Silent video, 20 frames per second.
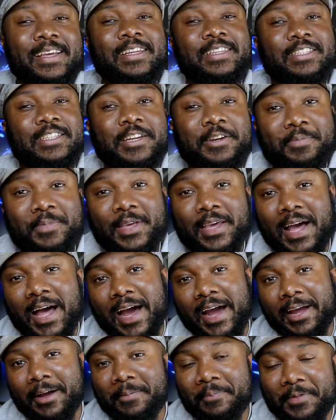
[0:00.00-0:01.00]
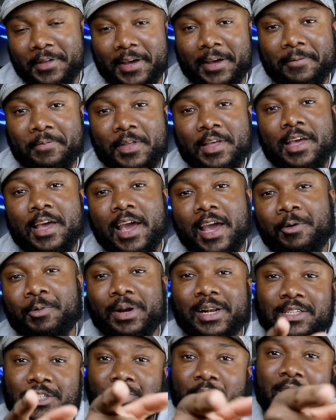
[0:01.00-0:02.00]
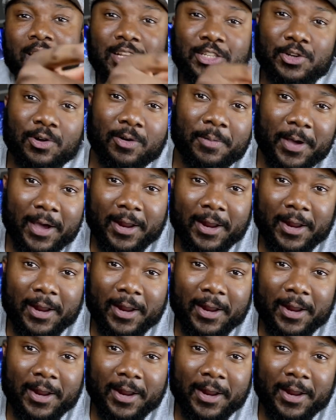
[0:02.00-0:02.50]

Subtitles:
it's gonna be high up there. Anyway, let's go ahead and talk